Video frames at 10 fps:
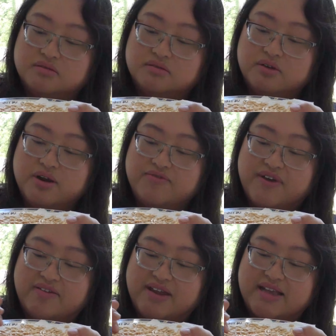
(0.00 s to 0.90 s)
3 to
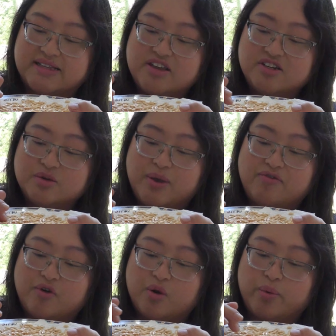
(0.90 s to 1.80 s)
5 days. I usually wait
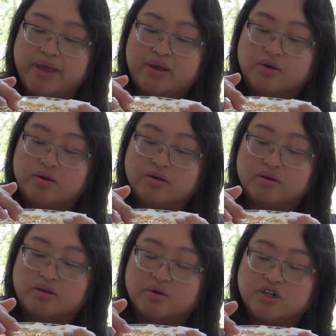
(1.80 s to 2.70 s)
for a week
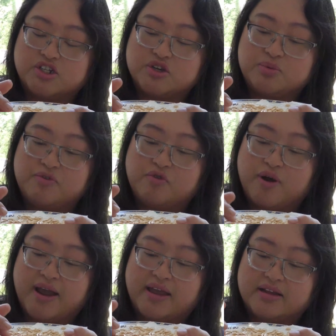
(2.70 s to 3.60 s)
or two
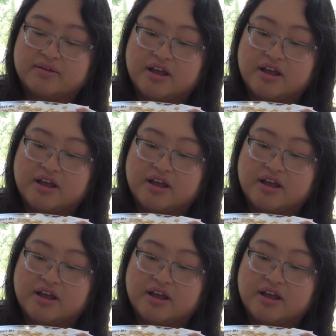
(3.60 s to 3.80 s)
before